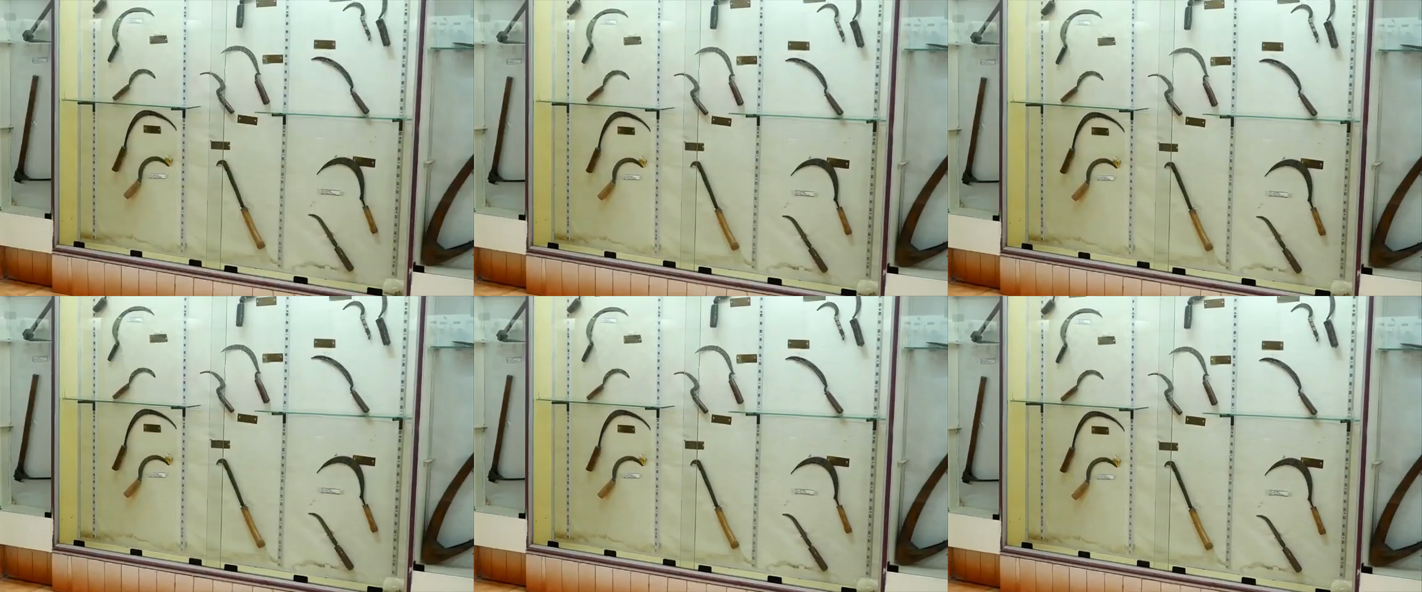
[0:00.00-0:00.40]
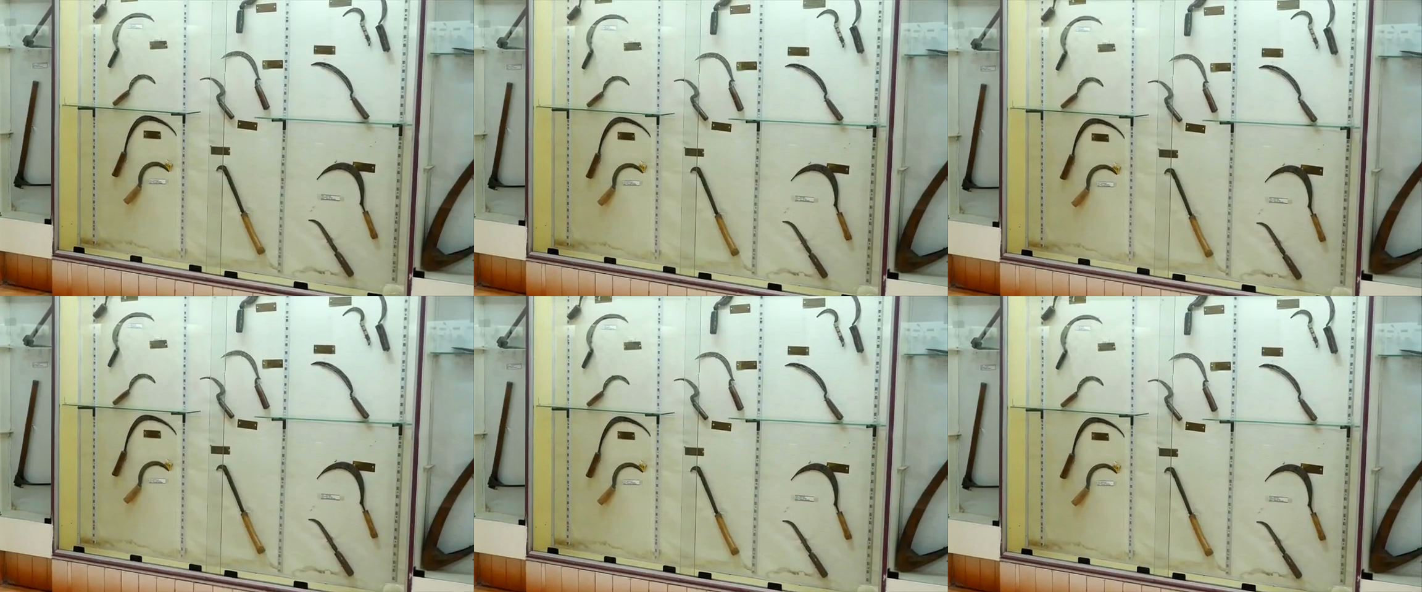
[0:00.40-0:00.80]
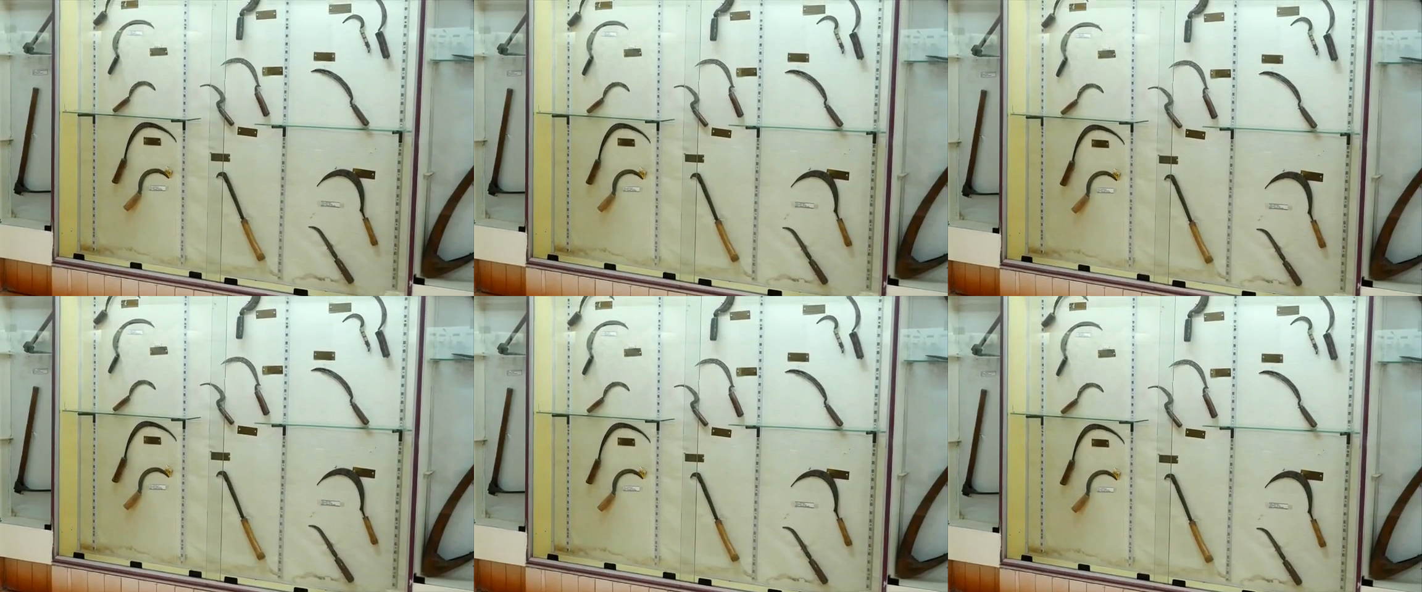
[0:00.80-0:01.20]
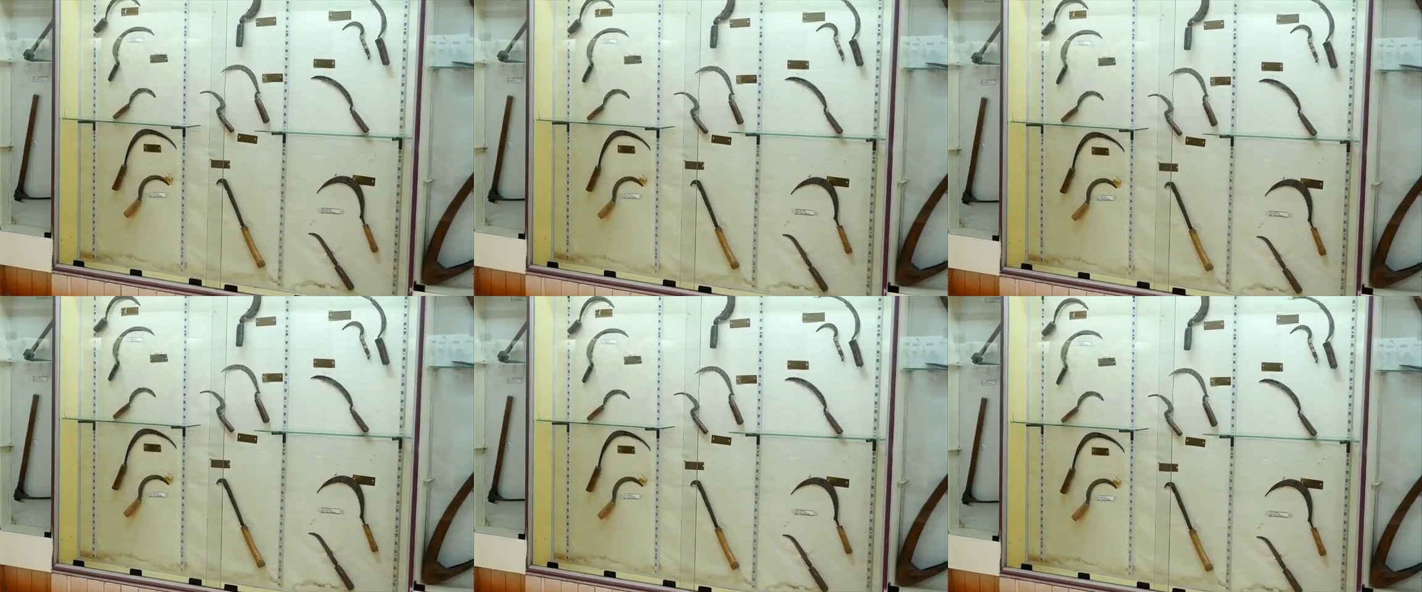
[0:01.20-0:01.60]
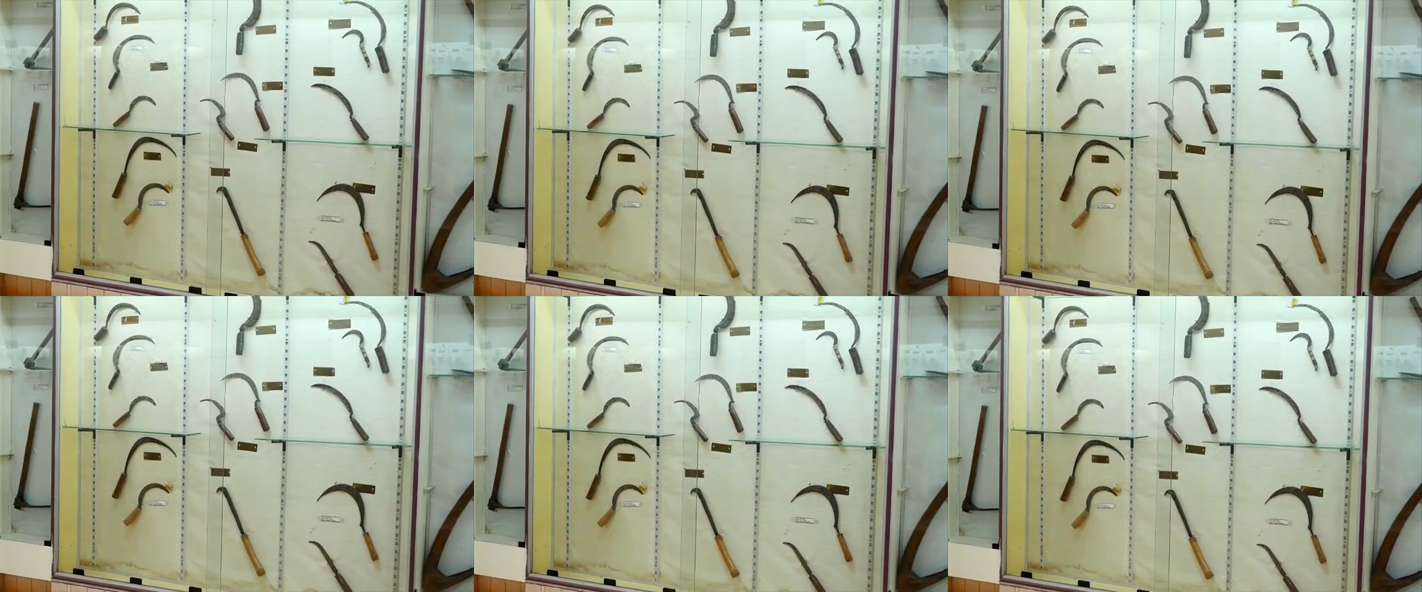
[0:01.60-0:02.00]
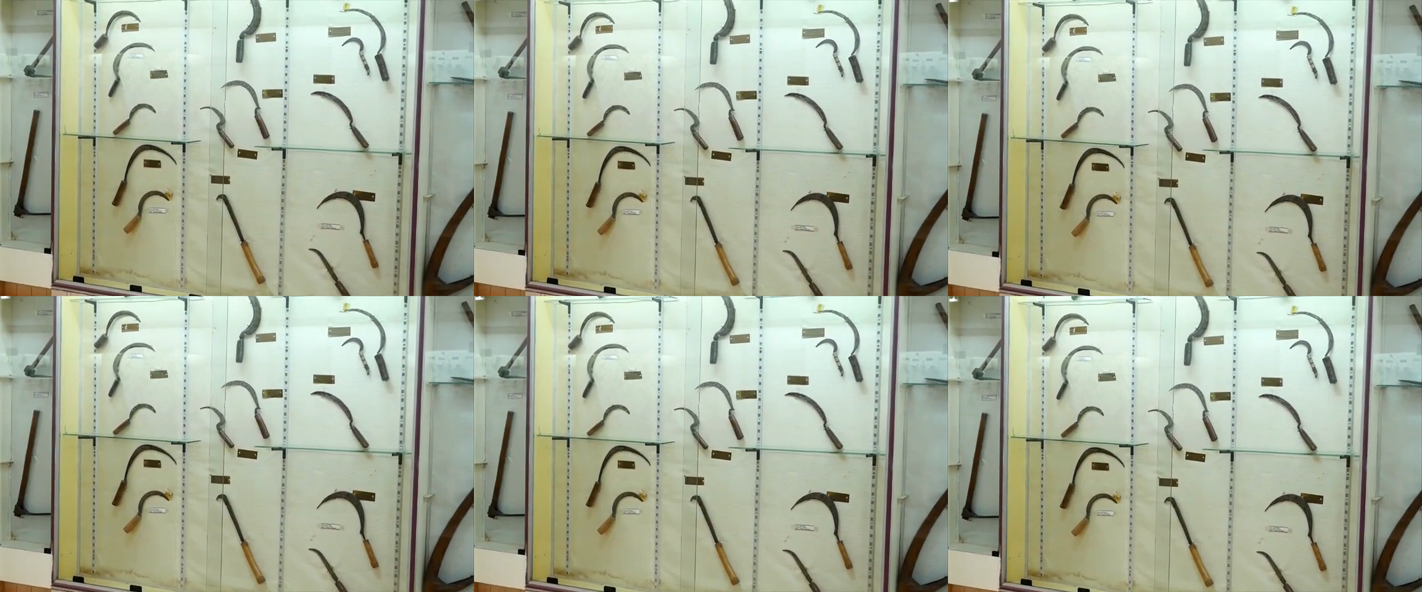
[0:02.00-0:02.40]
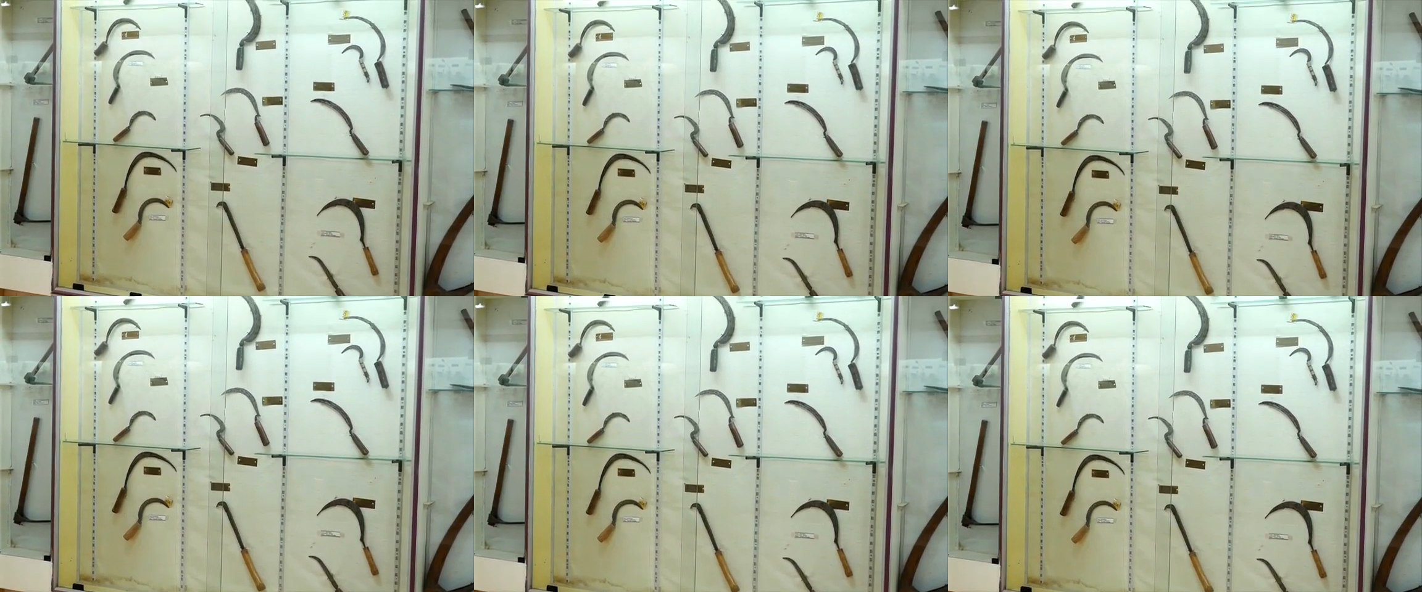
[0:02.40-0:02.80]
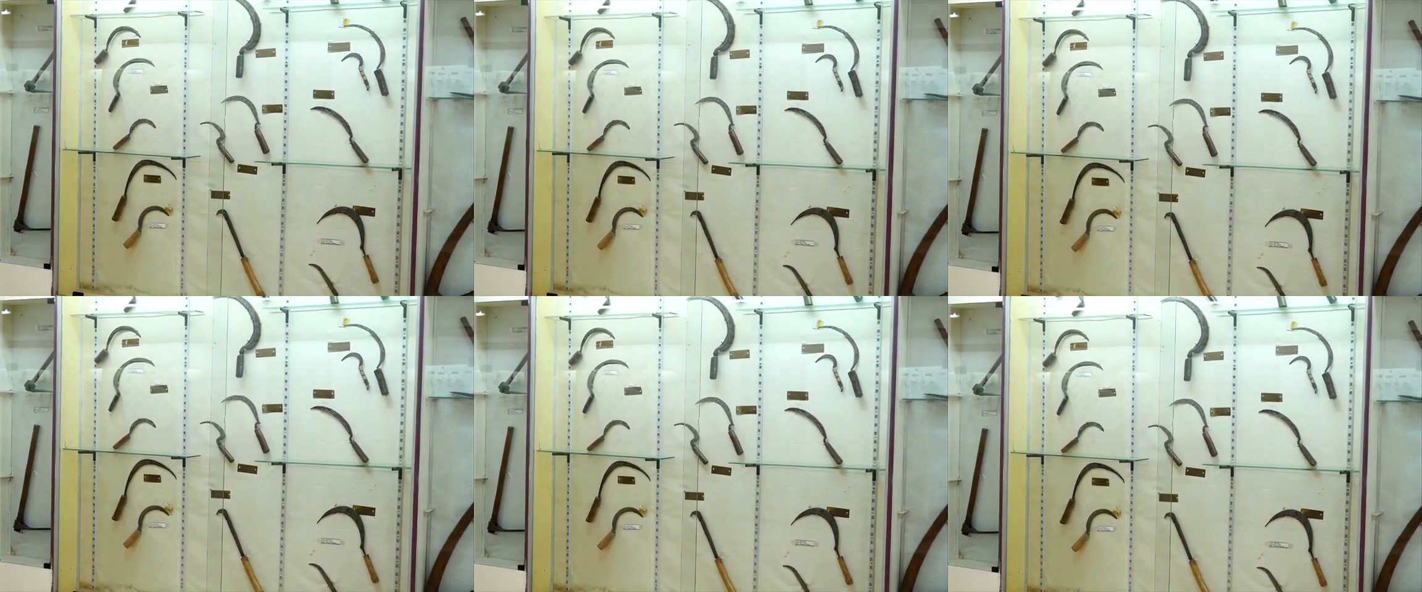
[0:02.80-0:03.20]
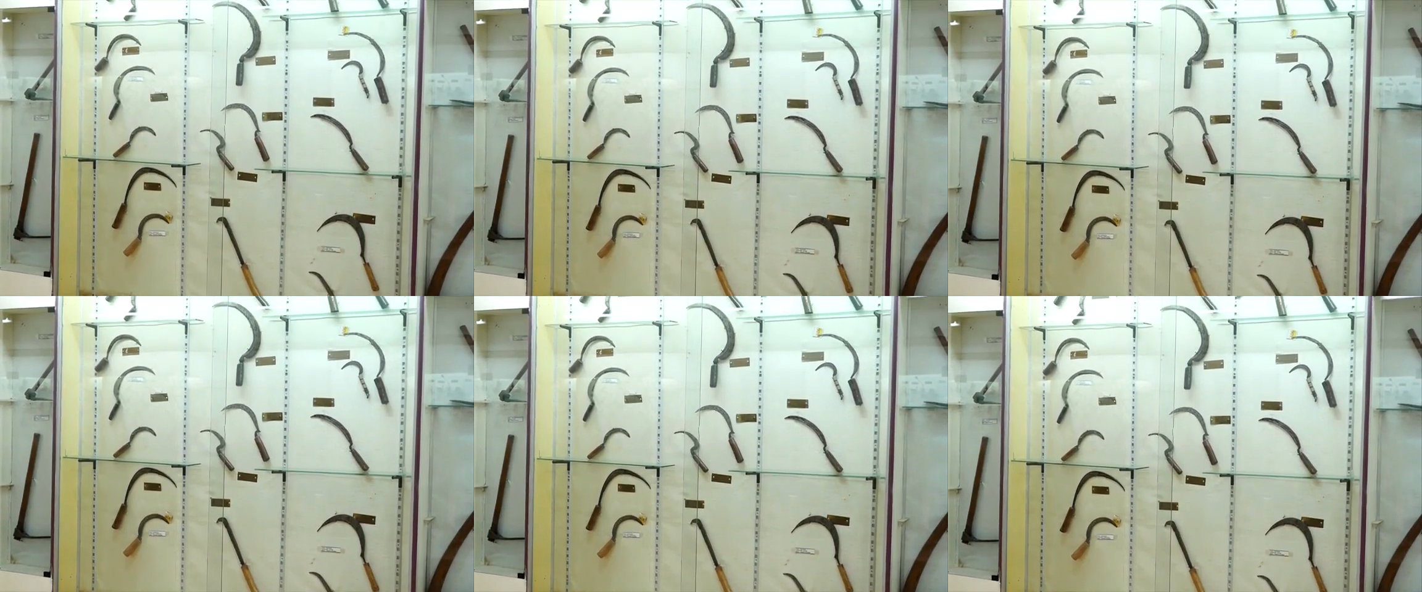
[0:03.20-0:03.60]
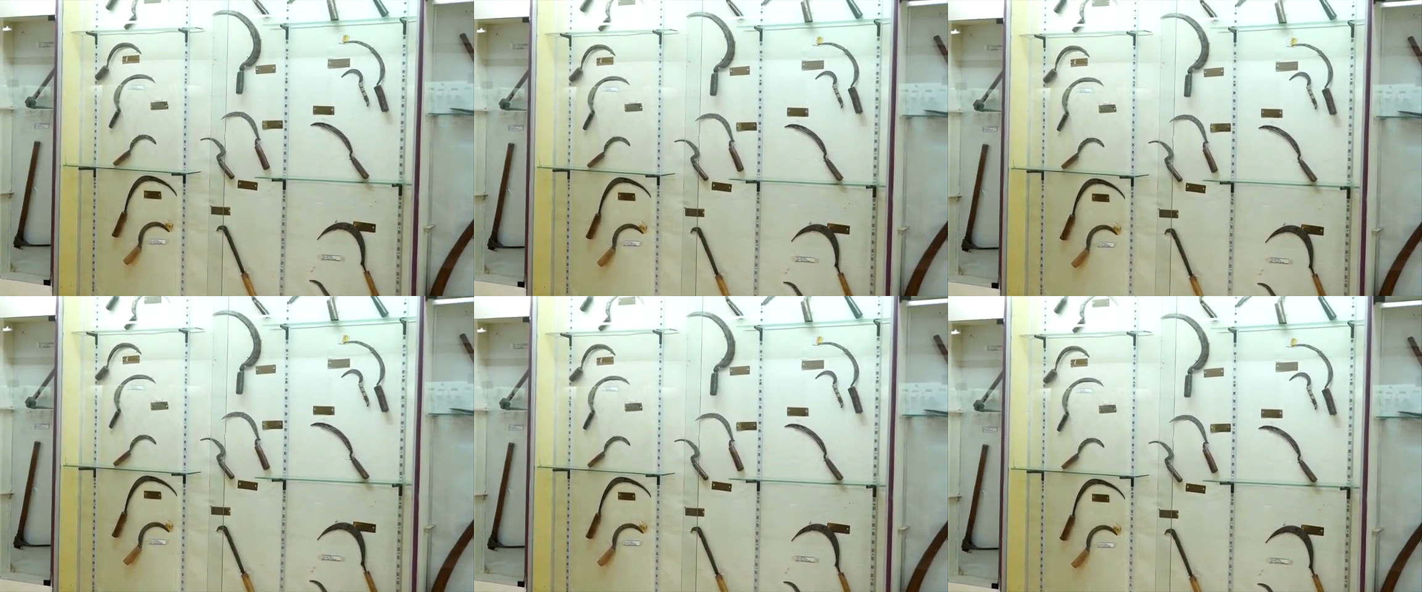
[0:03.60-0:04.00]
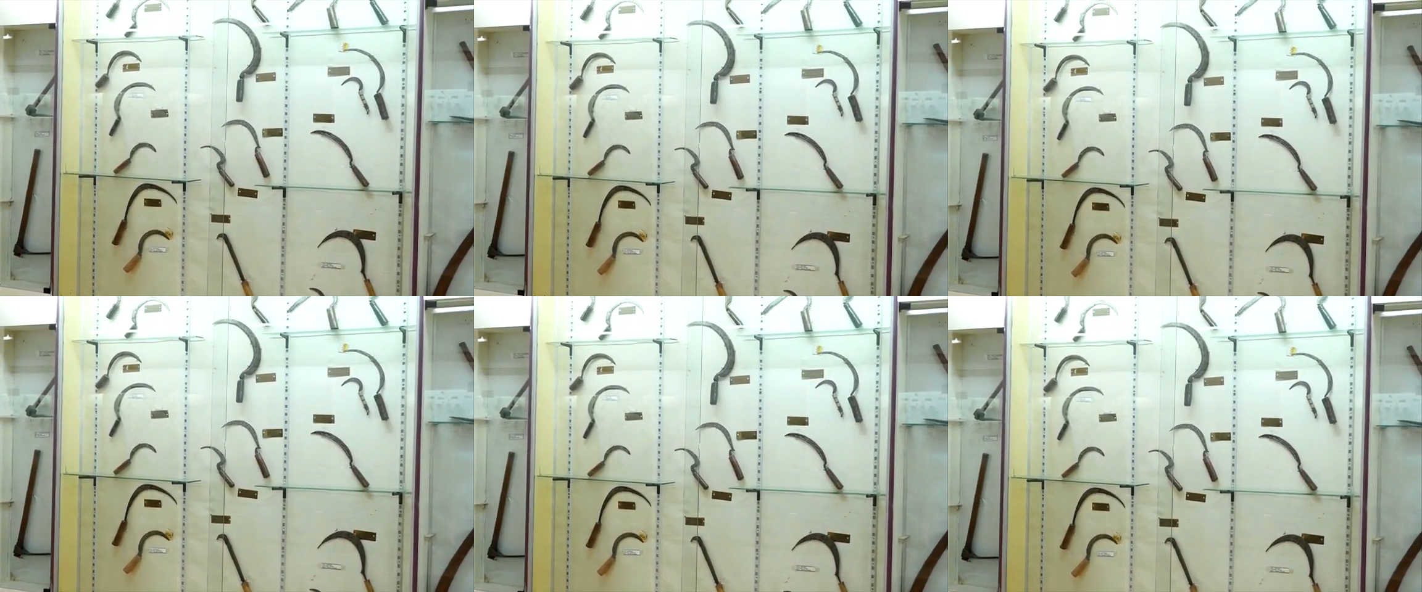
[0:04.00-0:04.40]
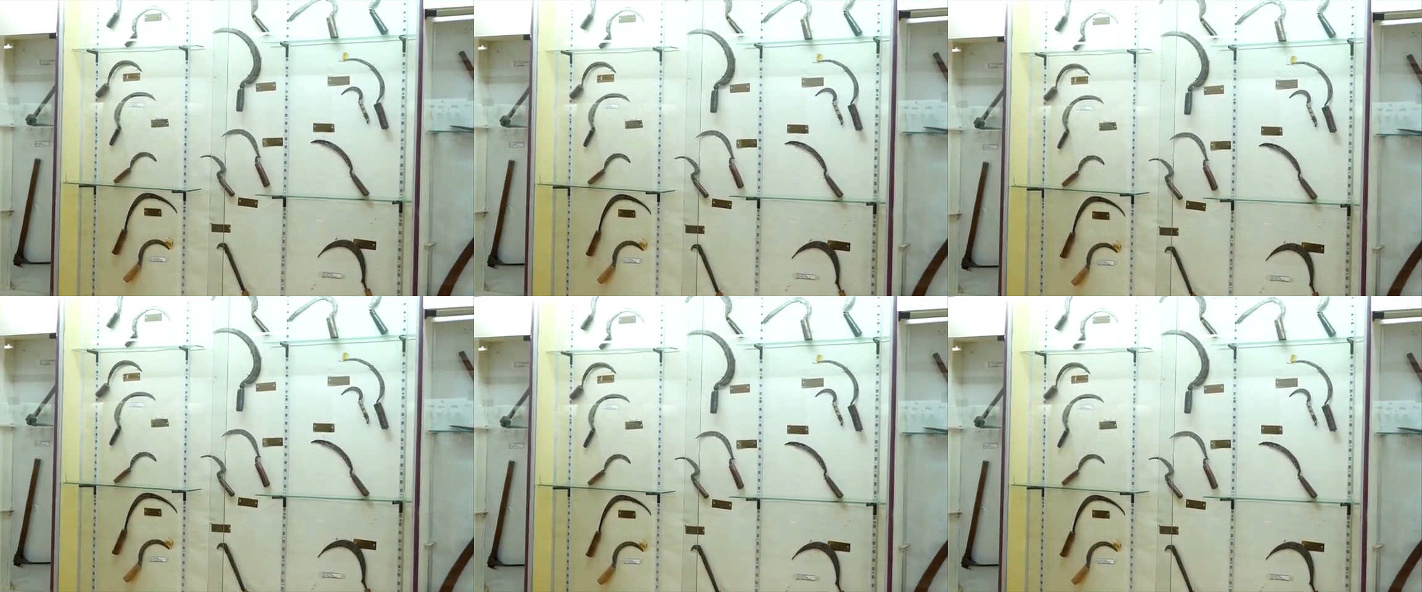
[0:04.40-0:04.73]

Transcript: (no speaker visible)